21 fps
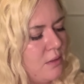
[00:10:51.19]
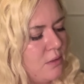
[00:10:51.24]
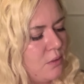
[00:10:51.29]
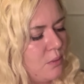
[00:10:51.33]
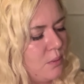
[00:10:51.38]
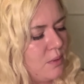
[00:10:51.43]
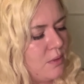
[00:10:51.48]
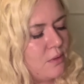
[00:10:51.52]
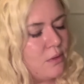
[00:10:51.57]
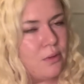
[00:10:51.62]

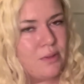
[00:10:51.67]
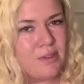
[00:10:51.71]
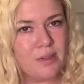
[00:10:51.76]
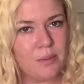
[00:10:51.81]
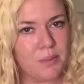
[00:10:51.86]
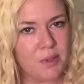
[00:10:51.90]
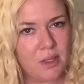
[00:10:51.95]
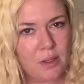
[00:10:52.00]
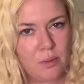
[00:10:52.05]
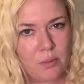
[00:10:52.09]
so it's not
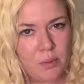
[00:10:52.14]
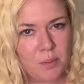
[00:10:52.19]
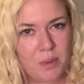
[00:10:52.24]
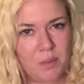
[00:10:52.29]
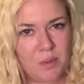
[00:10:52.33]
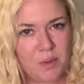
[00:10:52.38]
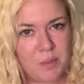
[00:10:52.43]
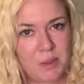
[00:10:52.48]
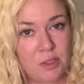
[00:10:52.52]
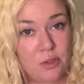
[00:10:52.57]
something that would
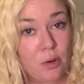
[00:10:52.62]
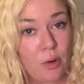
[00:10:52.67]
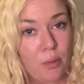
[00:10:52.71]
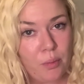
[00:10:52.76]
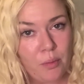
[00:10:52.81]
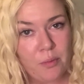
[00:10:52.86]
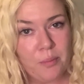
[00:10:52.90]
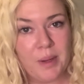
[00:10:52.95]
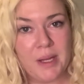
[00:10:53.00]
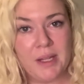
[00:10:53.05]
maybe be
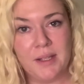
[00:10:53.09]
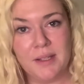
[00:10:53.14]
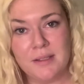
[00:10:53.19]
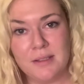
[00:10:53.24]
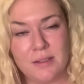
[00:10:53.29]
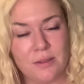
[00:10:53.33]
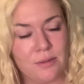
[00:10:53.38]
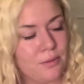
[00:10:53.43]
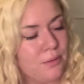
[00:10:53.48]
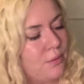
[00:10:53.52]
top of my
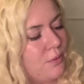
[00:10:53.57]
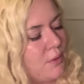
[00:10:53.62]
list